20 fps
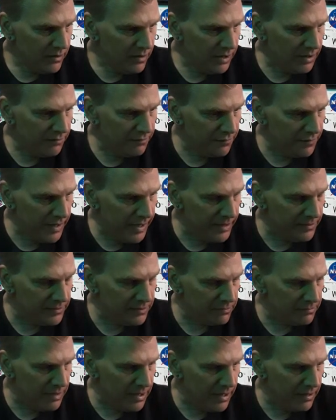and find
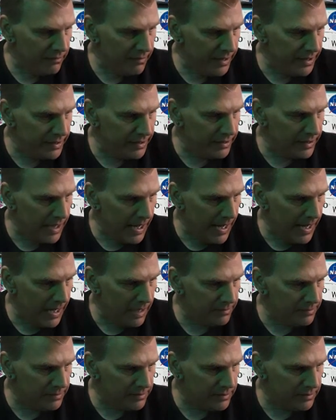some high-rated
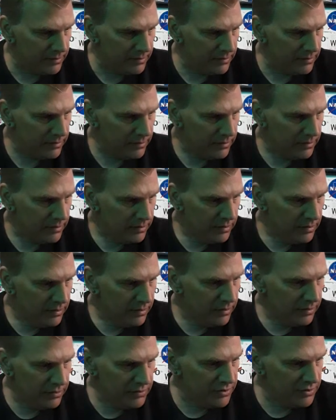caps
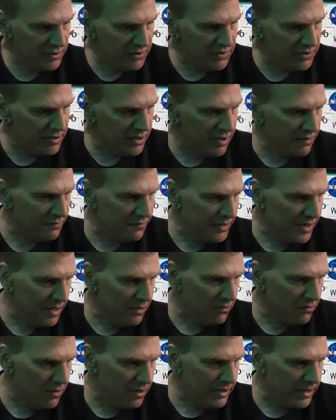and just stuff
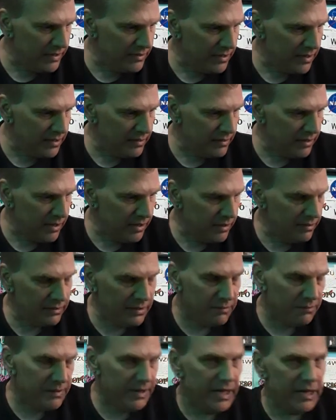that one on the
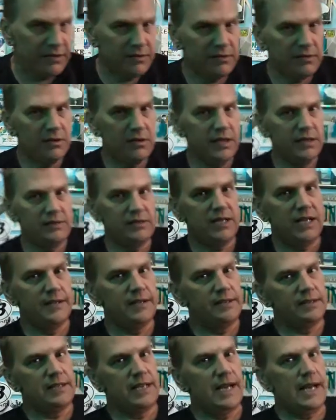capacitor that's on the
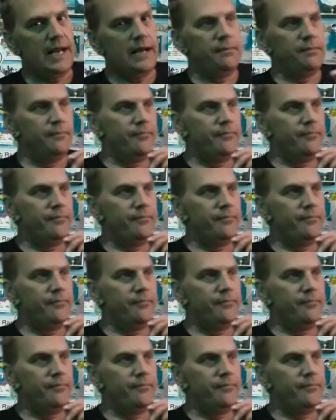top.